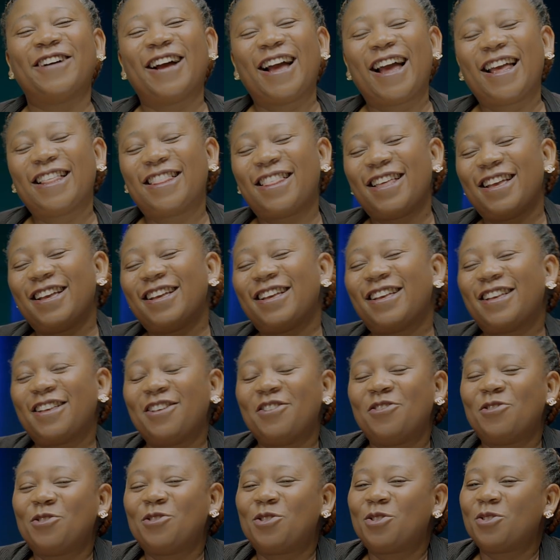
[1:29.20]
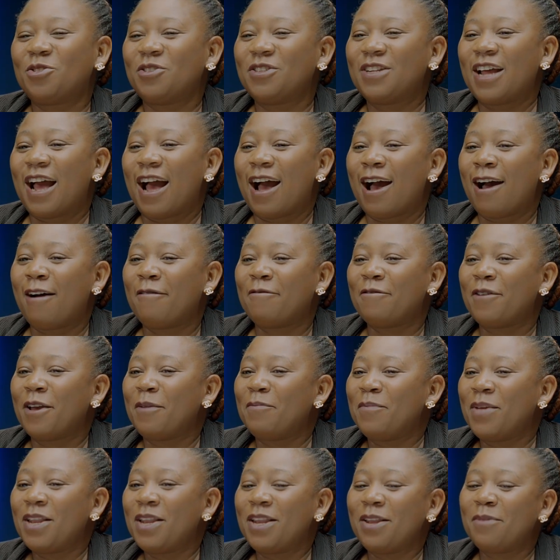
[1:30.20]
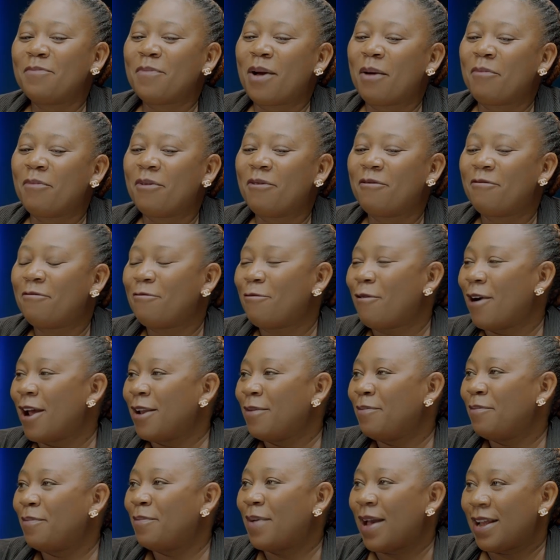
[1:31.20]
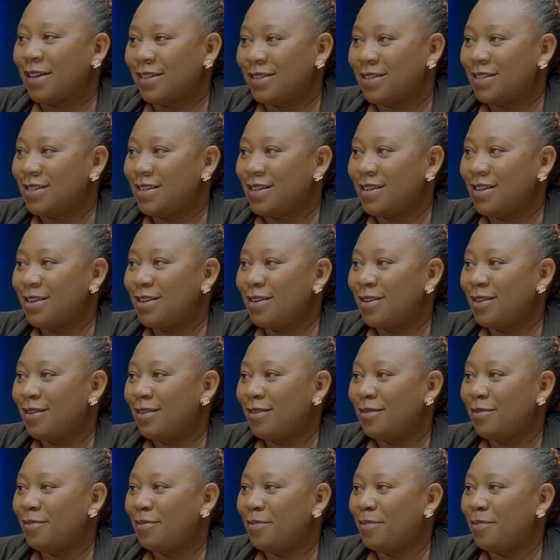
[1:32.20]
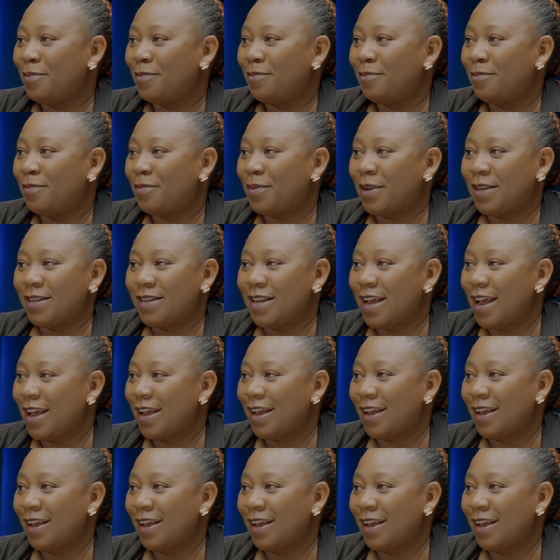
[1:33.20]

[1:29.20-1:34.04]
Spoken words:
I think you should have a minimum of one panty per day.